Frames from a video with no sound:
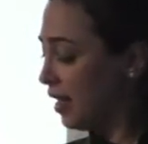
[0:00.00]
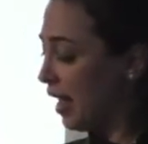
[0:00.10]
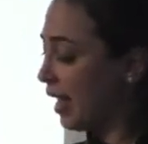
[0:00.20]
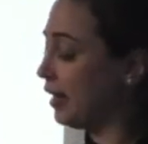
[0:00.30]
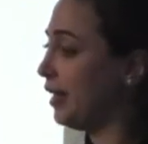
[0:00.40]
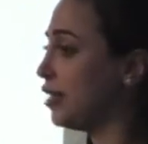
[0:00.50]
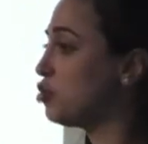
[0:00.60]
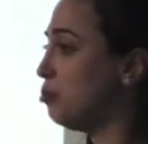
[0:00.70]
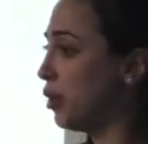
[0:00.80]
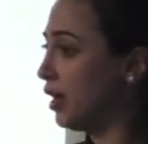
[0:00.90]
And each
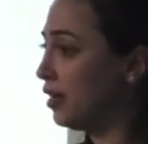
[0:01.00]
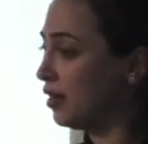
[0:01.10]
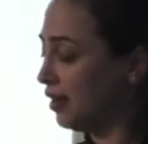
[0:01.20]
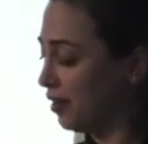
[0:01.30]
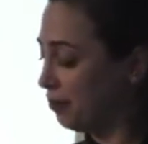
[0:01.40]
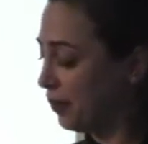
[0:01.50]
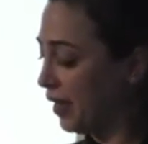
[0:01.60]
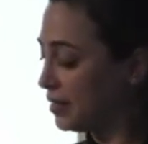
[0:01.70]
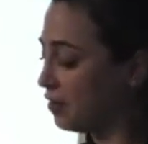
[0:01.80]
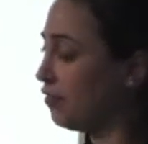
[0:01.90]
brick
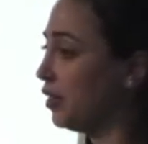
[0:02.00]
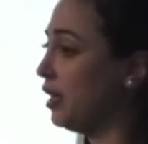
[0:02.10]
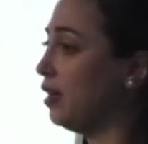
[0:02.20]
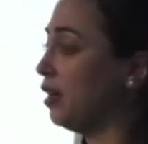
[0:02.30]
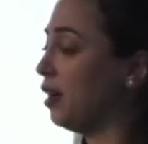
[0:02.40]
is a fully